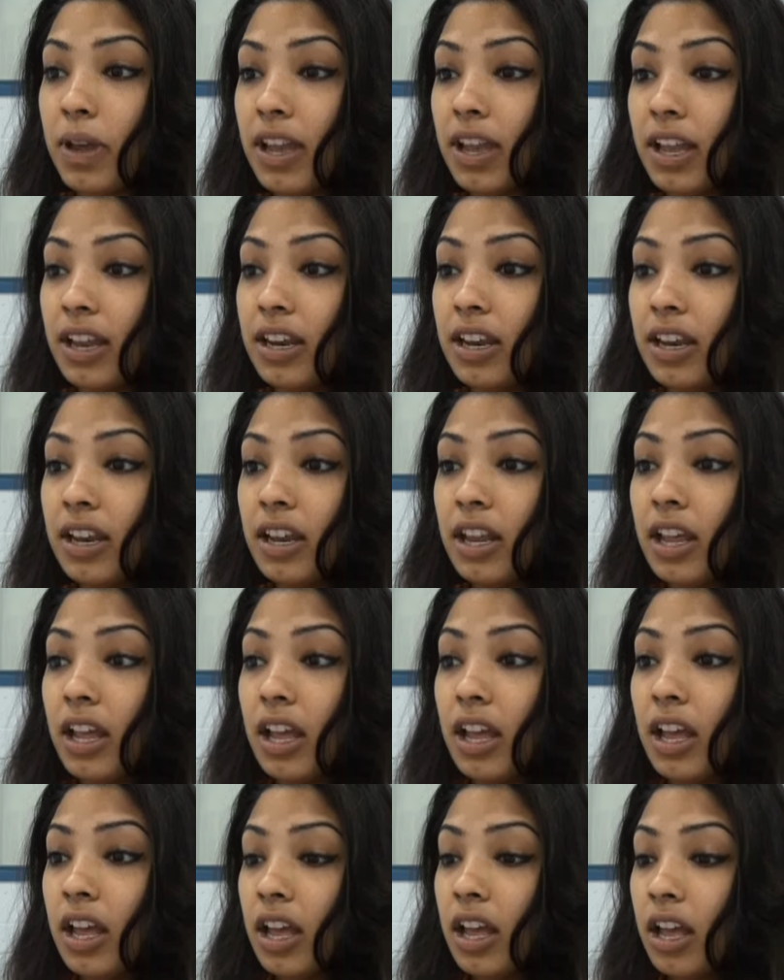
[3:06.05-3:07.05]
And
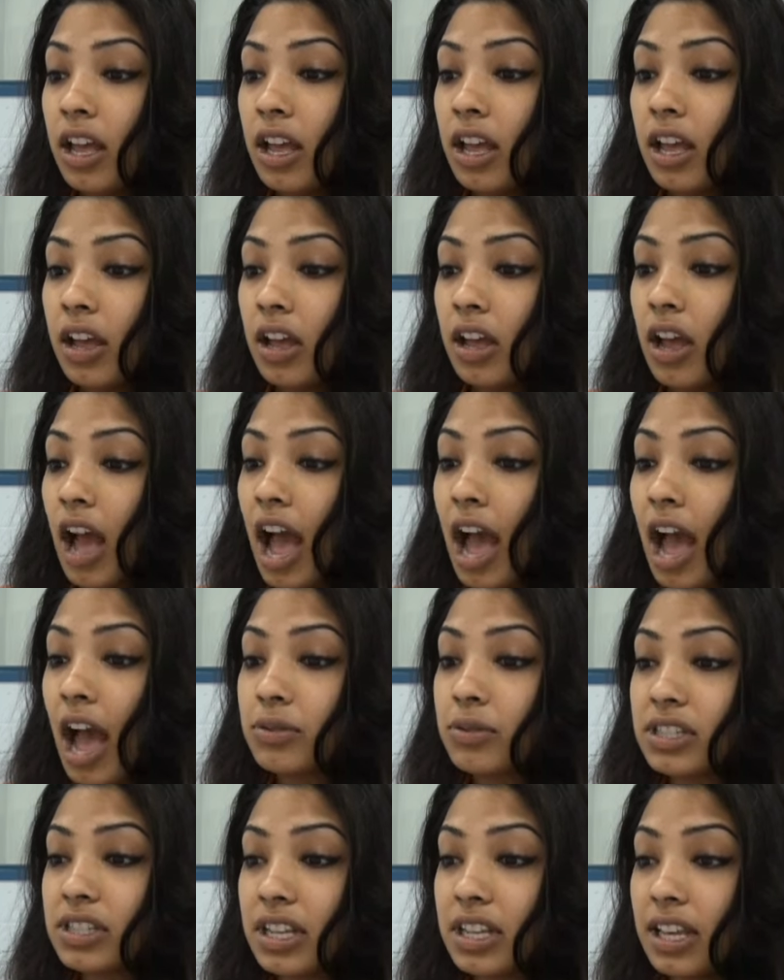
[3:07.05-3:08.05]
I
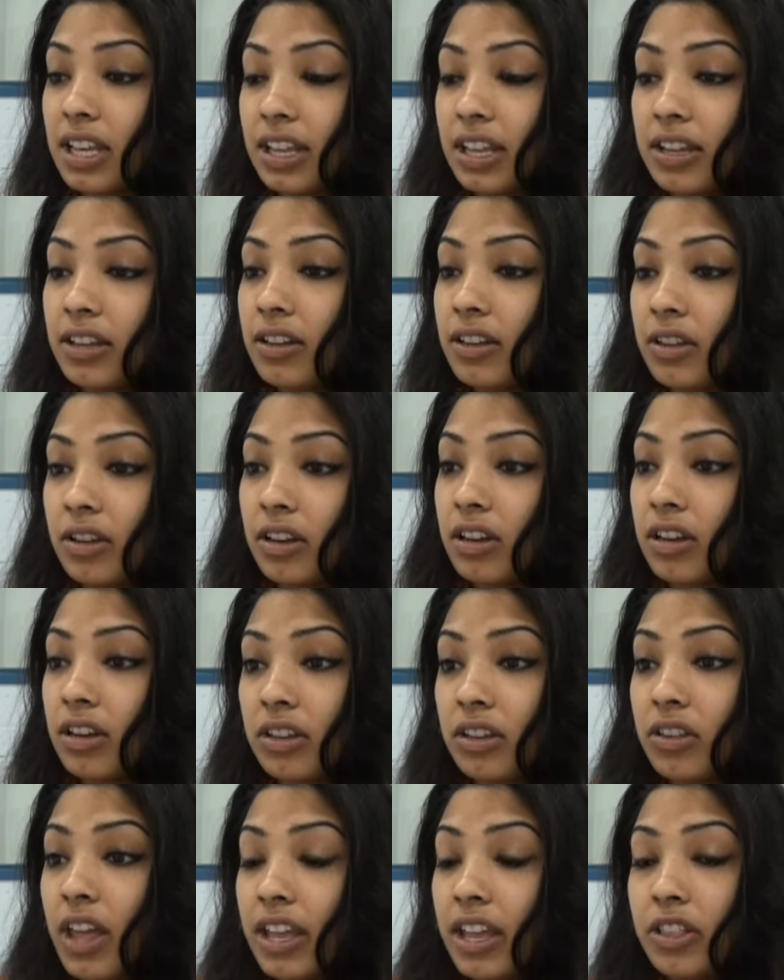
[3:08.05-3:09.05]
was
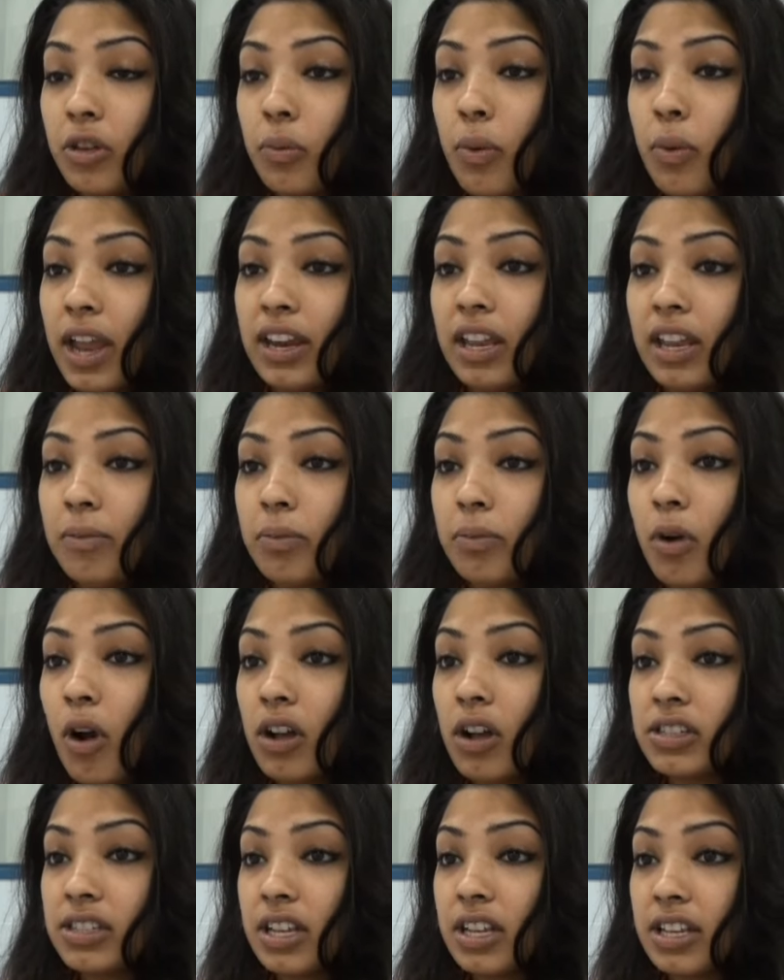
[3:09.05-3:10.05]
in like the waiting
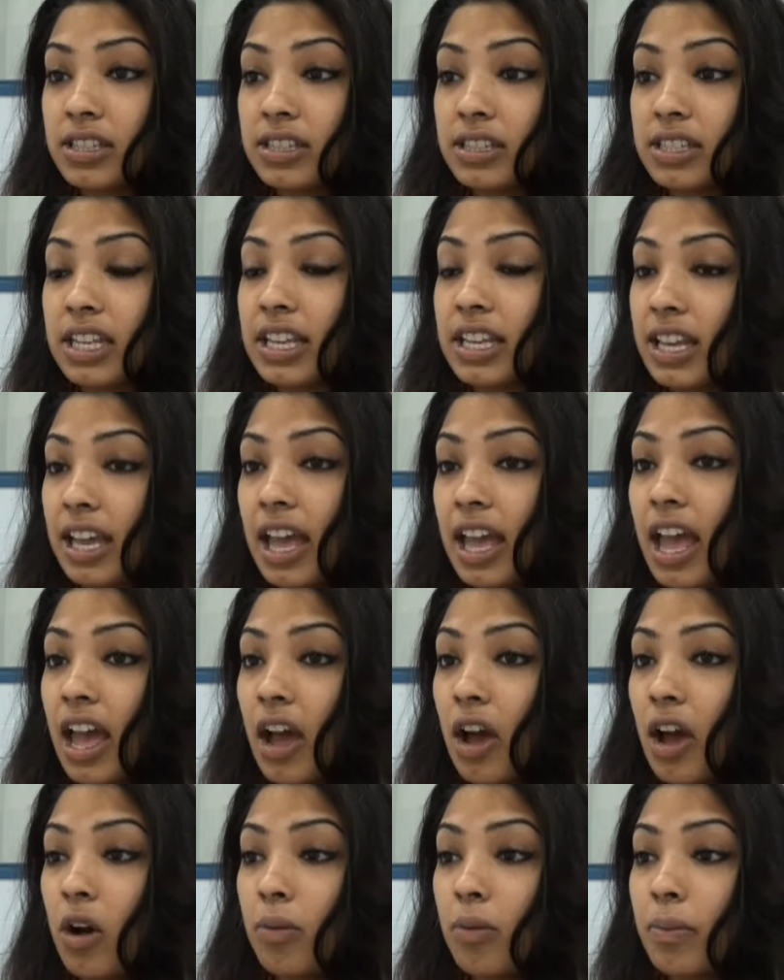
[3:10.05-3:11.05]
process to get
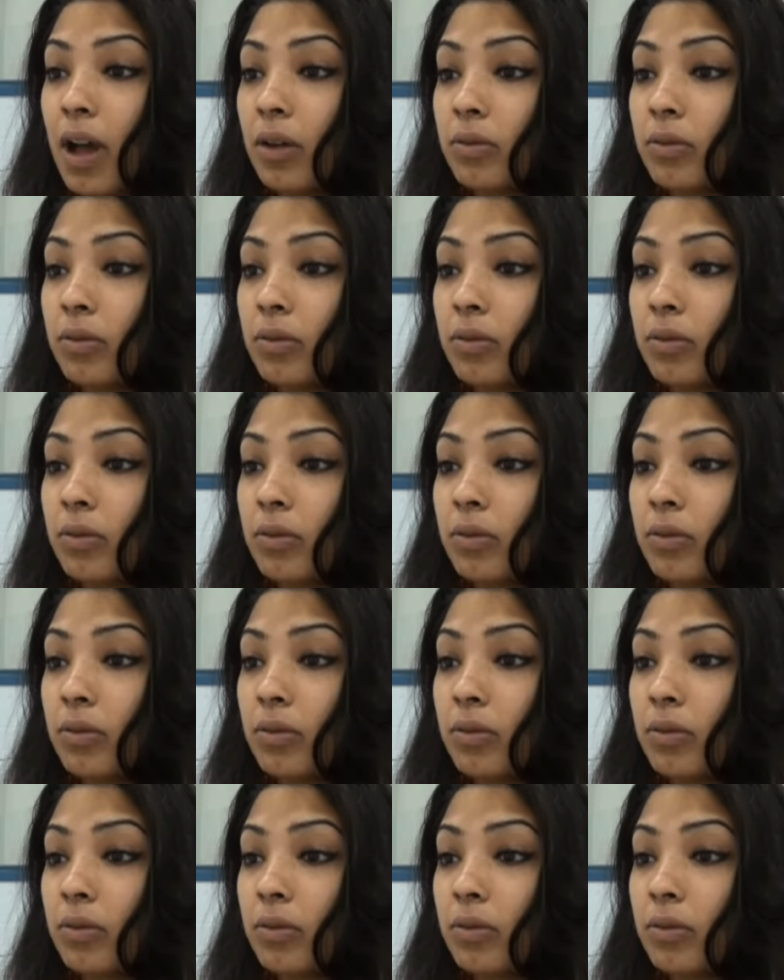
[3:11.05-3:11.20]
help.